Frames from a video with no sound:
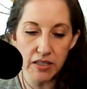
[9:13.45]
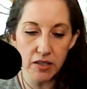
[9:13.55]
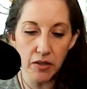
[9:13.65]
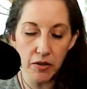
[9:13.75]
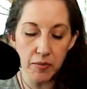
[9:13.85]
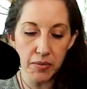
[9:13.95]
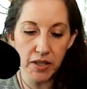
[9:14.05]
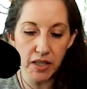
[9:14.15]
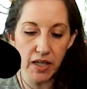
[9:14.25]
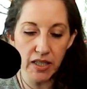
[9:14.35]
So I'm
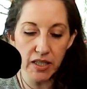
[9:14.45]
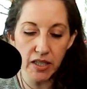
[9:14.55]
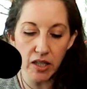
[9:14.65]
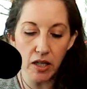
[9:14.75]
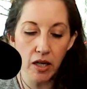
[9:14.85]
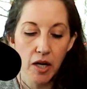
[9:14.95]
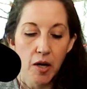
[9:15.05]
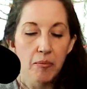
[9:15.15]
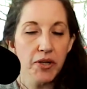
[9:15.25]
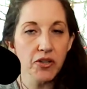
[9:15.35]
being guided here.
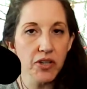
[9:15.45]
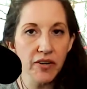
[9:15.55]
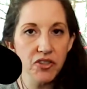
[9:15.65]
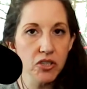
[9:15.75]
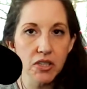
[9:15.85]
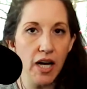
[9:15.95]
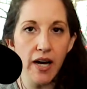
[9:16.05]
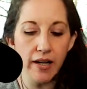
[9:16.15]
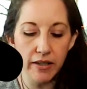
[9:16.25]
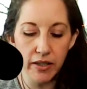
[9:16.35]
But you're never
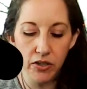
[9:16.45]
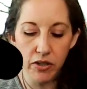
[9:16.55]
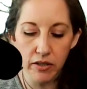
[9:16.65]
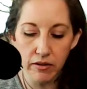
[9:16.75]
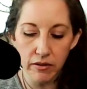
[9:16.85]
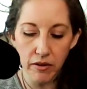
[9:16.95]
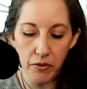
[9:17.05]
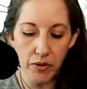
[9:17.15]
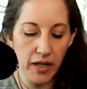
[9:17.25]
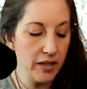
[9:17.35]
done. You're
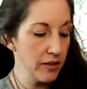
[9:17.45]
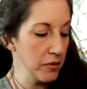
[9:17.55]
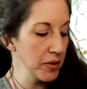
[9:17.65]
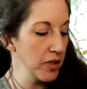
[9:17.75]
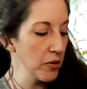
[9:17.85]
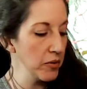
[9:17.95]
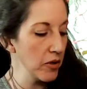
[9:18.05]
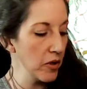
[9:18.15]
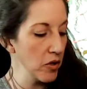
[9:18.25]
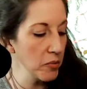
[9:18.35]
okay. There we go. The
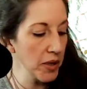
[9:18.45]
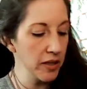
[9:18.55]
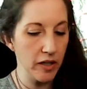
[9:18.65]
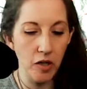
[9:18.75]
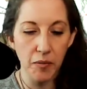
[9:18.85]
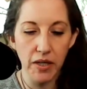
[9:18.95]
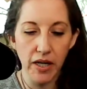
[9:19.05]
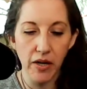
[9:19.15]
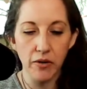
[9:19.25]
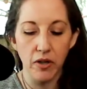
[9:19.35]
Hermit coming
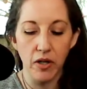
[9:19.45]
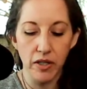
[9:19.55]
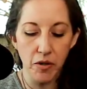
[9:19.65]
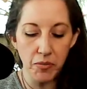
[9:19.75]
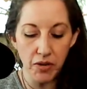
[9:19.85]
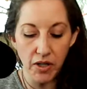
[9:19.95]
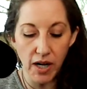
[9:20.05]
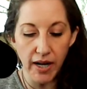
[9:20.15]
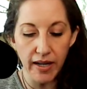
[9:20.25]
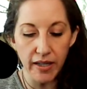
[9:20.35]
out, card number
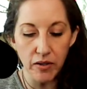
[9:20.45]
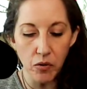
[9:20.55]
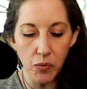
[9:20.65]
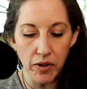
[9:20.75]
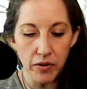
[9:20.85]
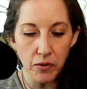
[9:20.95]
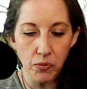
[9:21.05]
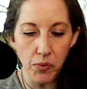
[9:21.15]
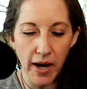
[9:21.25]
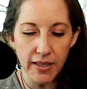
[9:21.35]
nine with
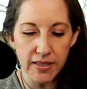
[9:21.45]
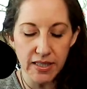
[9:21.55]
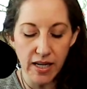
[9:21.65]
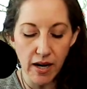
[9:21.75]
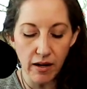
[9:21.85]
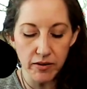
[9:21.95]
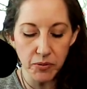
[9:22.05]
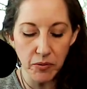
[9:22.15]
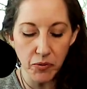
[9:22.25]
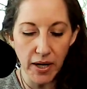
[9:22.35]
Raziel. So we
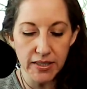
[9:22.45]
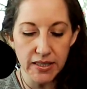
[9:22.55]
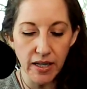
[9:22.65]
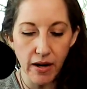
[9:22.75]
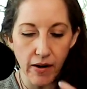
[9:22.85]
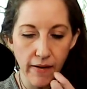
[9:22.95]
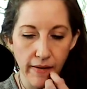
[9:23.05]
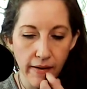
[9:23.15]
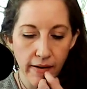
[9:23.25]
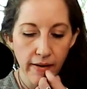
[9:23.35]
have Raziel
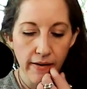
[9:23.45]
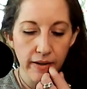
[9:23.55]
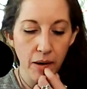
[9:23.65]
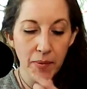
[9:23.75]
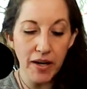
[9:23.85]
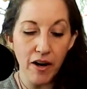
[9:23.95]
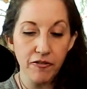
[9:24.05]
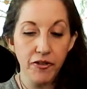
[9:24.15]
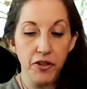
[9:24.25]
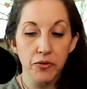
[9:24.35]
coming out
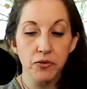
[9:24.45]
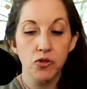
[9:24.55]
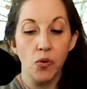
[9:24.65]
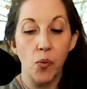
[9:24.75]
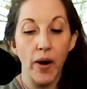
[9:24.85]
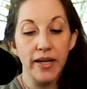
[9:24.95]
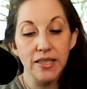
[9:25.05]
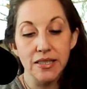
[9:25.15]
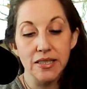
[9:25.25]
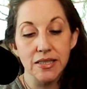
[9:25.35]
for you
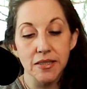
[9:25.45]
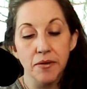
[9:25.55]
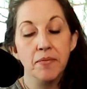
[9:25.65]
twice.